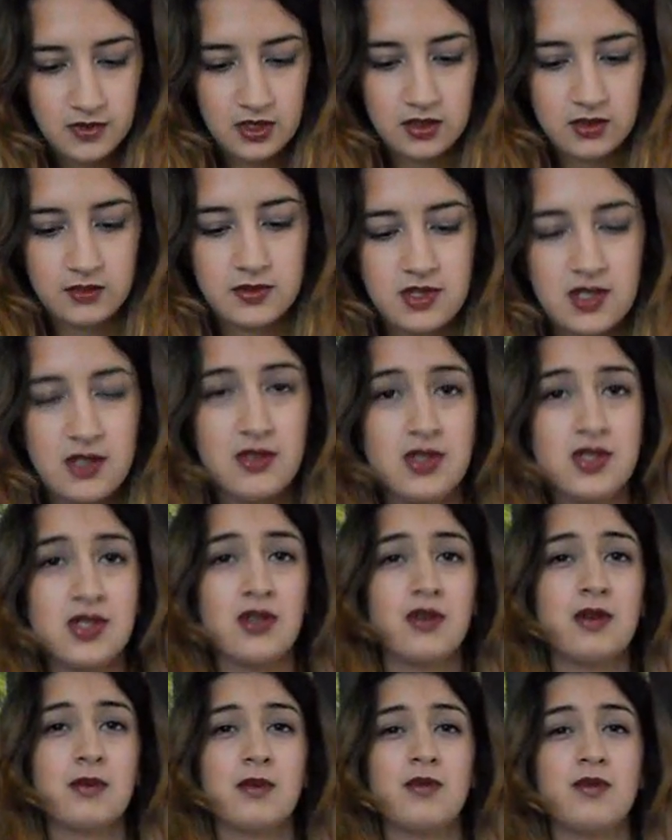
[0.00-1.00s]
I'm so
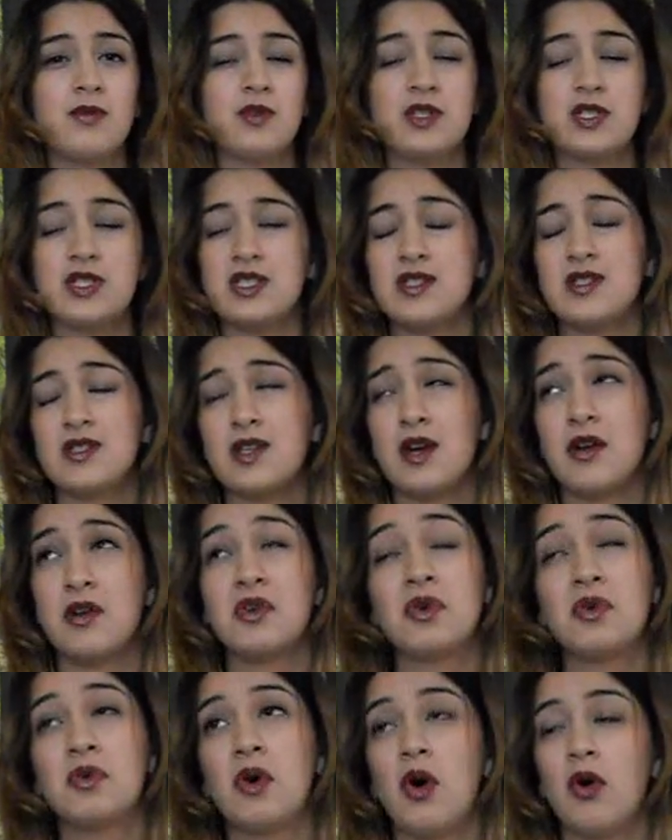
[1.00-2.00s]
sorry, my voice is
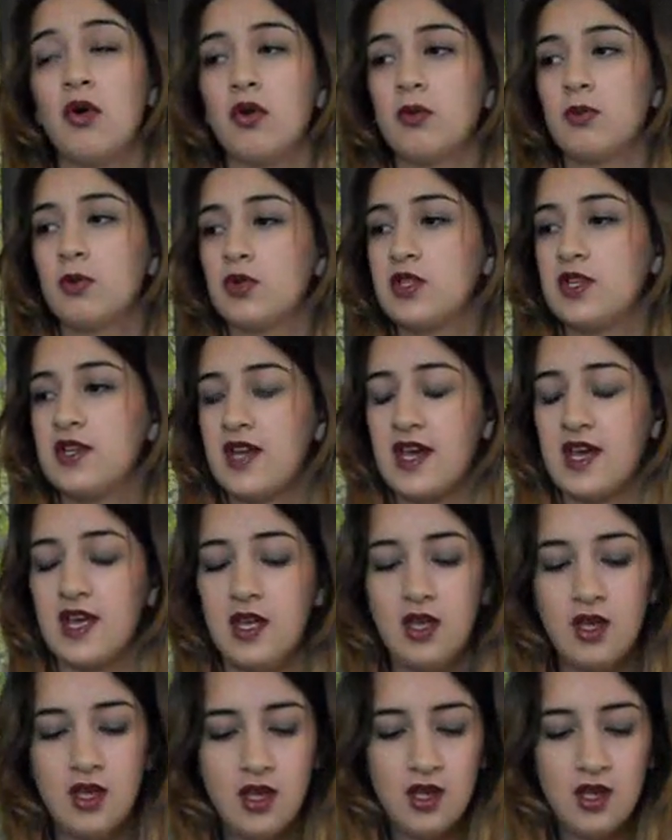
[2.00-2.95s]
going all horrible today.